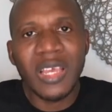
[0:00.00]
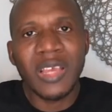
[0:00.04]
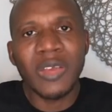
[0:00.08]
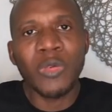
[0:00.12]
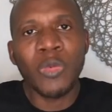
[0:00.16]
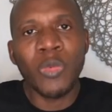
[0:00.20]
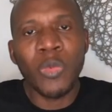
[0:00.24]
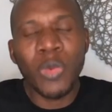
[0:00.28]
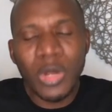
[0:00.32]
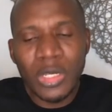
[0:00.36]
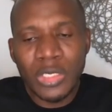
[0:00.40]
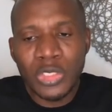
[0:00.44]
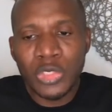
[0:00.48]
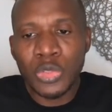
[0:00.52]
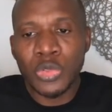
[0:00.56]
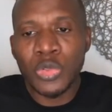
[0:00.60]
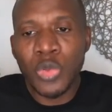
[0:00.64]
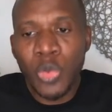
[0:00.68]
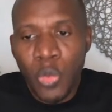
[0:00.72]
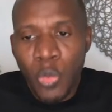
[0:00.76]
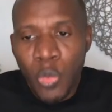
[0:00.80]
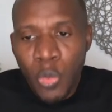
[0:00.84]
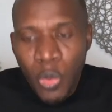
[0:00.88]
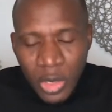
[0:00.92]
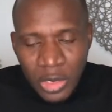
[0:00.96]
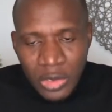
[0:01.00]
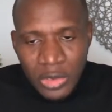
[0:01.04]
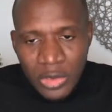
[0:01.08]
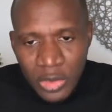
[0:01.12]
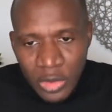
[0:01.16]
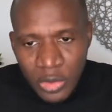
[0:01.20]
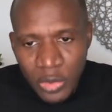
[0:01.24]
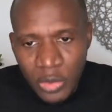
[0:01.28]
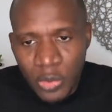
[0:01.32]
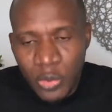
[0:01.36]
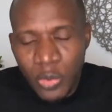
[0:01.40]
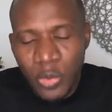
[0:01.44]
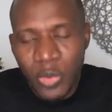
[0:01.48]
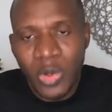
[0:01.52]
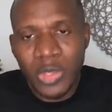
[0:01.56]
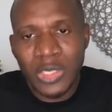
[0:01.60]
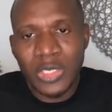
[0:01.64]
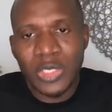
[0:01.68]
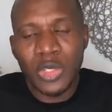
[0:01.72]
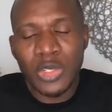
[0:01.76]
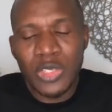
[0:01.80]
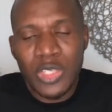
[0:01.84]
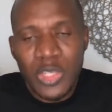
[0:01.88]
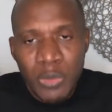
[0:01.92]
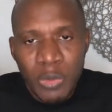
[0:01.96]
what you don't want to do, what
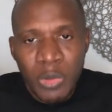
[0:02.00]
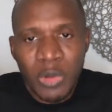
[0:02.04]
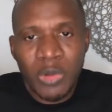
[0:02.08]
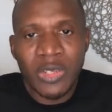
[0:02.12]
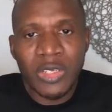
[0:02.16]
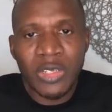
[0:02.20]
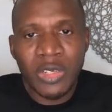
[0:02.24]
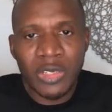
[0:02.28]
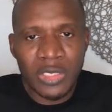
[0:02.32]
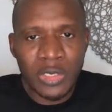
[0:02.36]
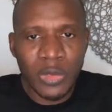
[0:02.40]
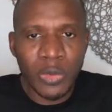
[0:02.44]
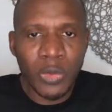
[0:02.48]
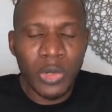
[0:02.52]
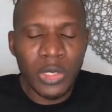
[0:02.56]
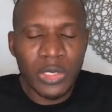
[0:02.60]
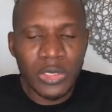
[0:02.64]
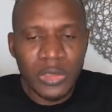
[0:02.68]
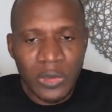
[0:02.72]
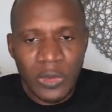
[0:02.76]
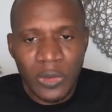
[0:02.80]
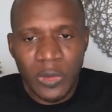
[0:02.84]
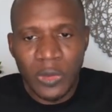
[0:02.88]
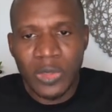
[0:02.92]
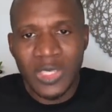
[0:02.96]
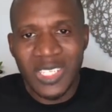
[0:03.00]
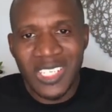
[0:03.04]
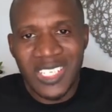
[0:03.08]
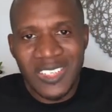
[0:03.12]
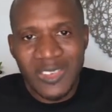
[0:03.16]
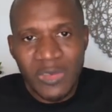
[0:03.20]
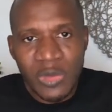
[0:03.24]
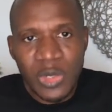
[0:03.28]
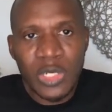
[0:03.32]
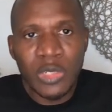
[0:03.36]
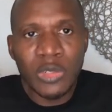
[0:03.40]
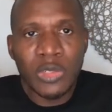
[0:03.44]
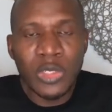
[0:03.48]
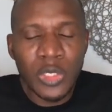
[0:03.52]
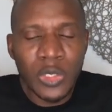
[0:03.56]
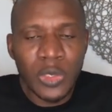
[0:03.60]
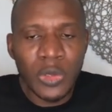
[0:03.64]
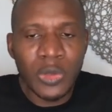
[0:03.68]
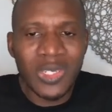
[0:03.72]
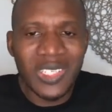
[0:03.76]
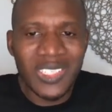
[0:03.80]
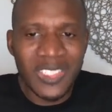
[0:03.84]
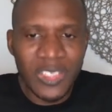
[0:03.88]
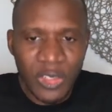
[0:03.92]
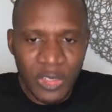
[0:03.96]
your spirit doesn't want to do. The real you
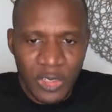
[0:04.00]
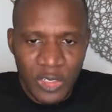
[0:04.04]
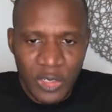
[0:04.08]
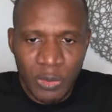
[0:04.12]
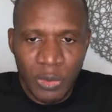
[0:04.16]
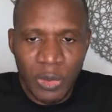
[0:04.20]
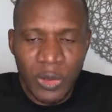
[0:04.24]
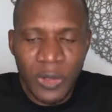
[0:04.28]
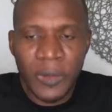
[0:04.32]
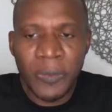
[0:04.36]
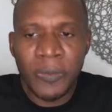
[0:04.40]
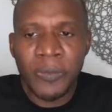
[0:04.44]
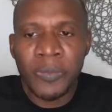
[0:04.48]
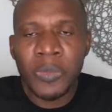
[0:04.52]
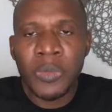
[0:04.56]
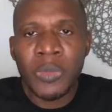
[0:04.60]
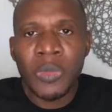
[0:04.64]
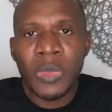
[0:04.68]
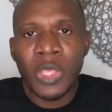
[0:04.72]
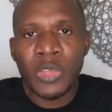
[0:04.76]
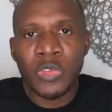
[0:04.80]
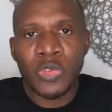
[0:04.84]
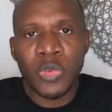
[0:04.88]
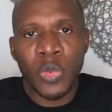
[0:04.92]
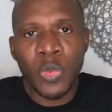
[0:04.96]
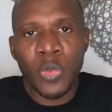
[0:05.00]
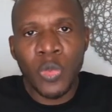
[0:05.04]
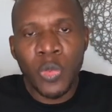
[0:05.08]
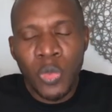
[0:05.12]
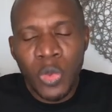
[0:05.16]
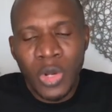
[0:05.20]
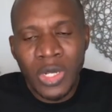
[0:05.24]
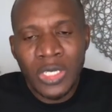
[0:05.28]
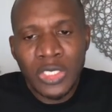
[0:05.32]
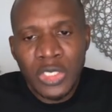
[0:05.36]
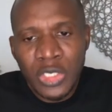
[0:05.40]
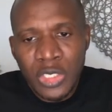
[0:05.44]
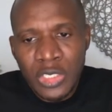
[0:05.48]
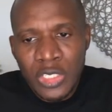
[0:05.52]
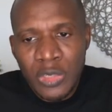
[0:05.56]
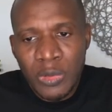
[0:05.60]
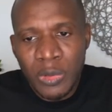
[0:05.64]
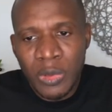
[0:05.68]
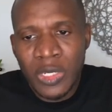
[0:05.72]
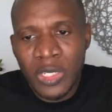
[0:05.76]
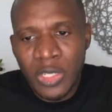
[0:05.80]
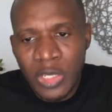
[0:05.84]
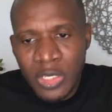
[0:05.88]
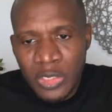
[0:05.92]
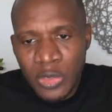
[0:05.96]
is your spirit. So what your
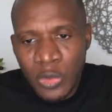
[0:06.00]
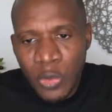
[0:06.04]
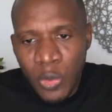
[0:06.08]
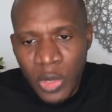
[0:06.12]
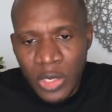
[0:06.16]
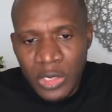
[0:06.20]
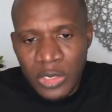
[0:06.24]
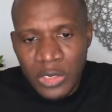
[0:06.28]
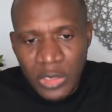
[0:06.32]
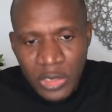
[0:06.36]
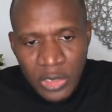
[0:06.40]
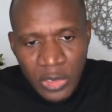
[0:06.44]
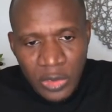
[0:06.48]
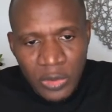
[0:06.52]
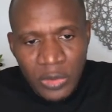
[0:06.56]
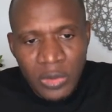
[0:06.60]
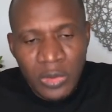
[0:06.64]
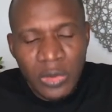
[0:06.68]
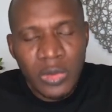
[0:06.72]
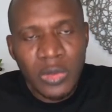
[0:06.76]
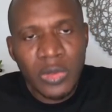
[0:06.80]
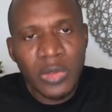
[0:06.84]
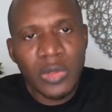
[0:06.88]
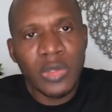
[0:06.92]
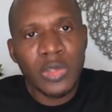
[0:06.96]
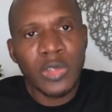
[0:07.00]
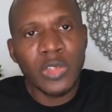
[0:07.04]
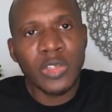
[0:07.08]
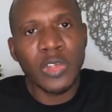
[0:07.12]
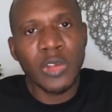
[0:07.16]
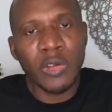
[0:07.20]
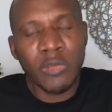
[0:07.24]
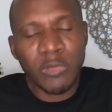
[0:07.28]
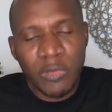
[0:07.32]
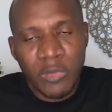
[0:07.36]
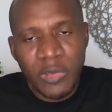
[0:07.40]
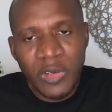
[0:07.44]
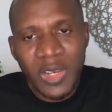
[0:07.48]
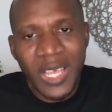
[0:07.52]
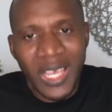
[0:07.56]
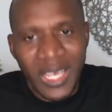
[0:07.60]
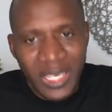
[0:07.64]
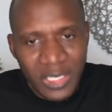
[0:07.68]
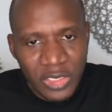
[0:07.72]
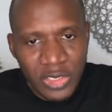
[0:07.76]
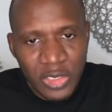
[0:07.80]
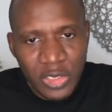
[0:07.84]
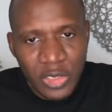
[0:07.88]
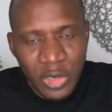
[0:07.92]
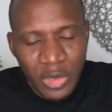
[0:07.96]
spirit doesn't want to do, your
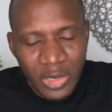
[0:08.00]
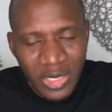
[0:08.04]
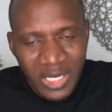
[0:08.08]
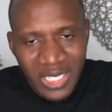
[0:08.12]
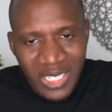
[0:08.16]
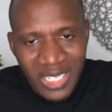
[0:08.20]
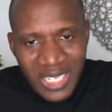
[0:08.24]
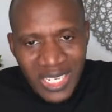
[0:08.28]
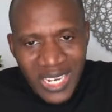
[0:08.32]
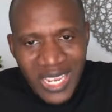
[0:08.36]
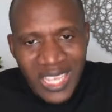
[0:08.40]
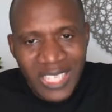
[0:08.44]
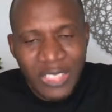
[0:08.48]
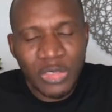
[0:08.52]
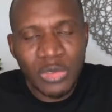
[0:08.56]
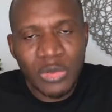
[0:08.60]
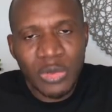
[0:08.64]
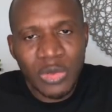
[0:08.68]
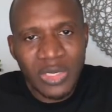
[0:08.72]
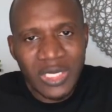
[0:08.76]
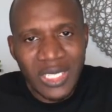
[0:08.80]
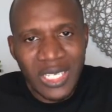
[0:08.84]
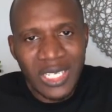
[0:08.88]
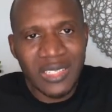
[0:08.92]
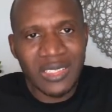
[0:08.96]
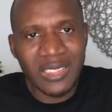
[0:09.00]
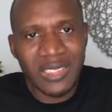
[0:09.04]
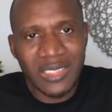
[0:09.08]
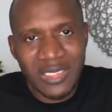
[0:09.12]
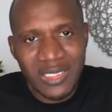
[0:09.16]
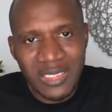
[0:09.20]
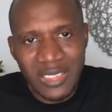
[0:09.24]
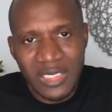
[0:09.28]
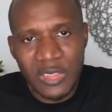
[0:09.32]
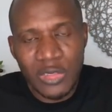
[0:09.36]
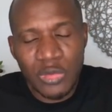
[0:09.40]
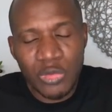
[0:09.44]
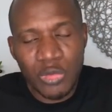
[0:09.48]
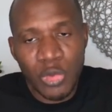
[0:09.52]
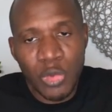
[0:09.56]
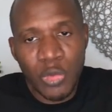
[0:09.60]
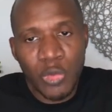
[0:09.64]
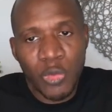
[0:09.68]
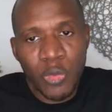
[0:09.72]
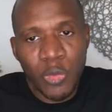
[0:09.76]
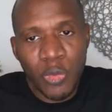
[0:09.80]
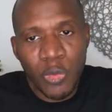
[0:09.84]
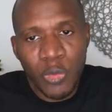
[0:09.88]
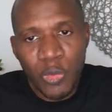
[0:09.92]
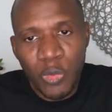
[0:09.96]
flesh, your natural tendencies will
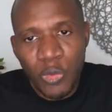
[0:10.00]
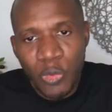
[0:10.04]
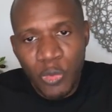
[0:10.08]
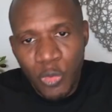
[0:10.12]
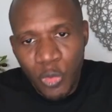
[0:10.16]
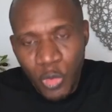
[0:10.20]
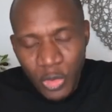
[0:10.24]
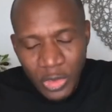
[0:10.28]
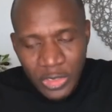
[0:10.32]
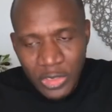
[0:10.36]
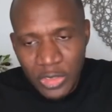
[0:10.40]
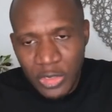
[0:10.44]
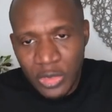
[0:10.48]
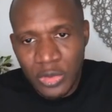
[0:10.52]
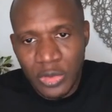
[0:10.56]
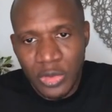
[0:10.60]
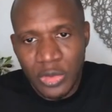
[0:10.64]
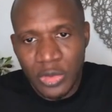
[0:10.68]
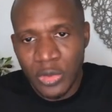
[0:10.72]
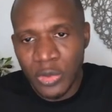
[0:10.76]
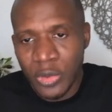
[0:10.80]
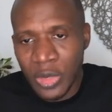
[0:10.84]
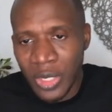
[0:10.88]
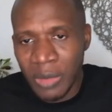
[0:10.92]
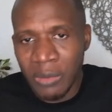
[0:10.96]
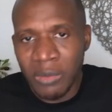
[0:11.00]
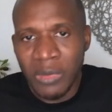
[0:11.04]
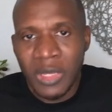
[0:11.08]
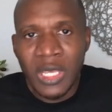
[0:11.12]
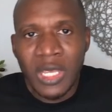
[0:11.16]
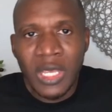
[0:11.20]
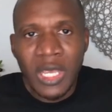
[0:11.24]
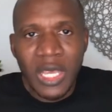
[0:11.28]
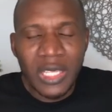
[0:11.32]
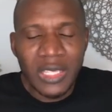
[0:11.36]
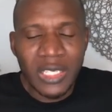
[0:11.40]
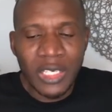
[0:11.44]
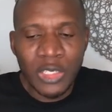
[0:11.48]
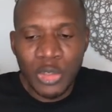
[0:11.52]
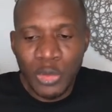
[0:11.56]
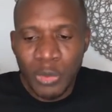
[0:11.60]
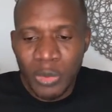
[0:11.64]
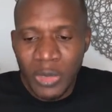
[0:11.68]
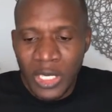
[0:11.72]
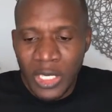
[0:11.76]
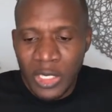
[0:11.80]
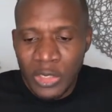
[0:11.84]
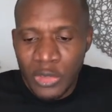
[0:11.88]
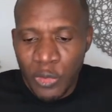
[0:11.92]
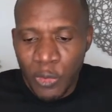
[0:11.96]
force you to do them. And then you
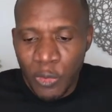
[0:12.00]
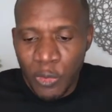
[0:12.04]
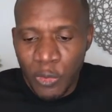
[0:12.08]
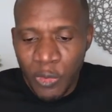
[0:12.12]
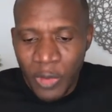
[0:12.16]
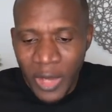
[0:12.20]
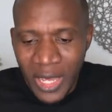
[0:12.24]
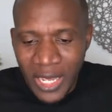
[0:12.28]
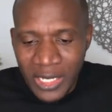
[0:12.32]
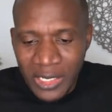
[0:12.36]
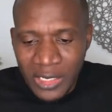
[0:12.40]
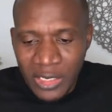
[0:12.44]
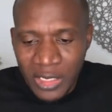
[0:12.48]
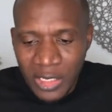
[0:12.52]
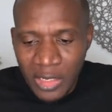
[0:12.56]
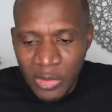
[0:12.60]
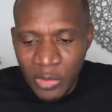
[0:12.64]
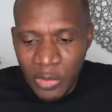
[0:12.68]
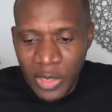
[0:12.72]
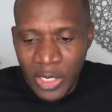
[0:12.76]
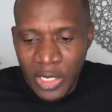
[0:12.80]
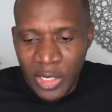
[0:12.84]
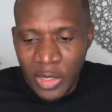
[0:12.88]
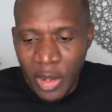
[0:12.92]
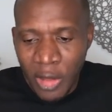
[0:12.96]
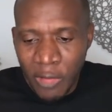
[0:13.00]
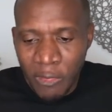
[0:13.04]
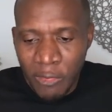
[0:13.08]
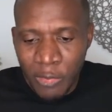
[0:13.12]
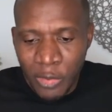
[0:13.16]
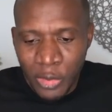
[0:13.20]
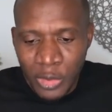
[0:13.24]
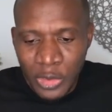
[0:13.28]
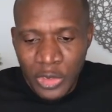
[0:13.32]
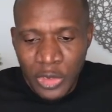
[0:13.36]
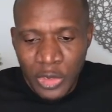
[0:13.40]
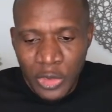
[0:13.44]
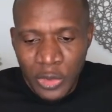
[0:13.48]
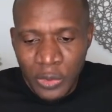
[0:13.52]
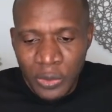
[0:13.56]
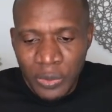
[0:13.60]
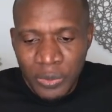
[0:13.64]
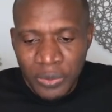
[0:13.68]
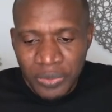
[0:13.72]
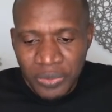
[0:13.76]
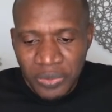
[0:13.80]
begin to find, not really not force you,